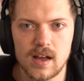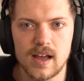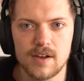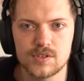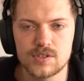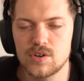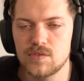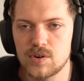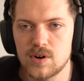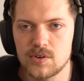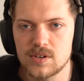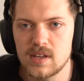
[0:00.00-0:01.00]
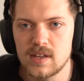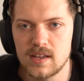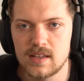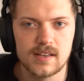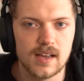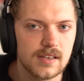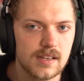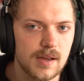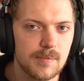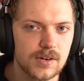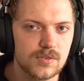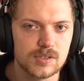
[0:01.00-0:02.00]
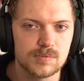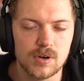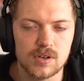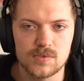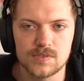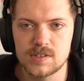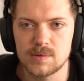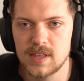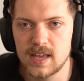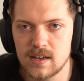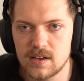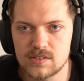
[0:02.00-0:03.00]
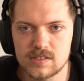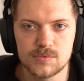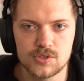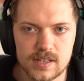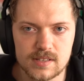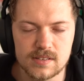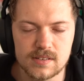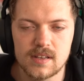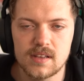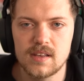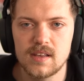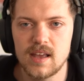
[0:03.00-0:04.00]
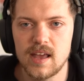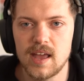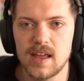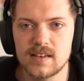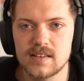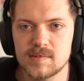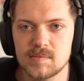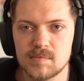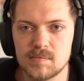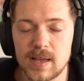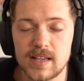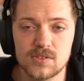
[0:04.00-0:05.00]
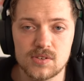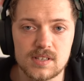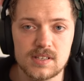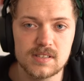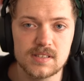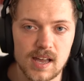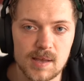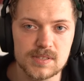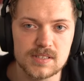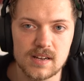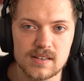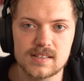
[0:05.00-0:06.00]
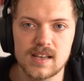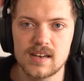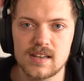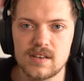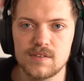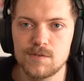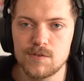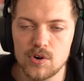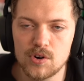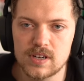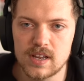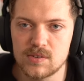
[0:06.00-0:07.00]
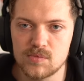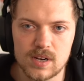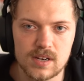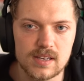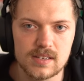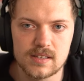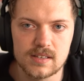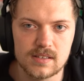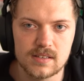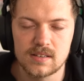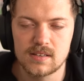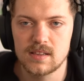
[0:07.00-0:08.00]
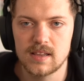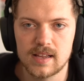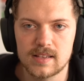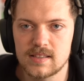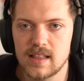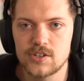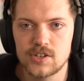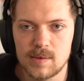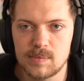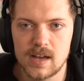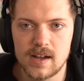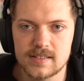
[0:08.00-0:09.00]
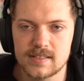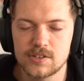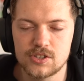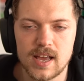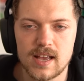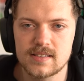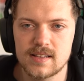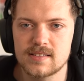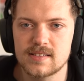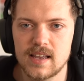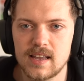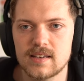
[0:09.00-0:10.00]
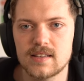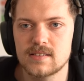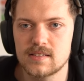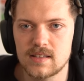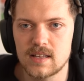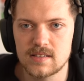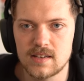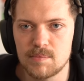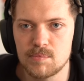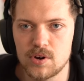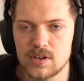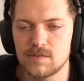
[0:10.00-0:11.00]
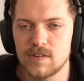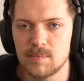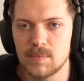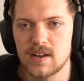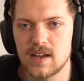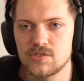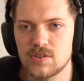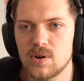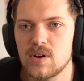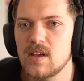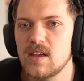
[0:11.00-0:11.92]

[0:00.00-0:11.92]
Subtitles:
I have a server route. In the end, I might respond with some data or some JSON. And based on these types, Nuxt can infer then when hitting like /API/test, let's say, and that's an endpoint defined by Nitro.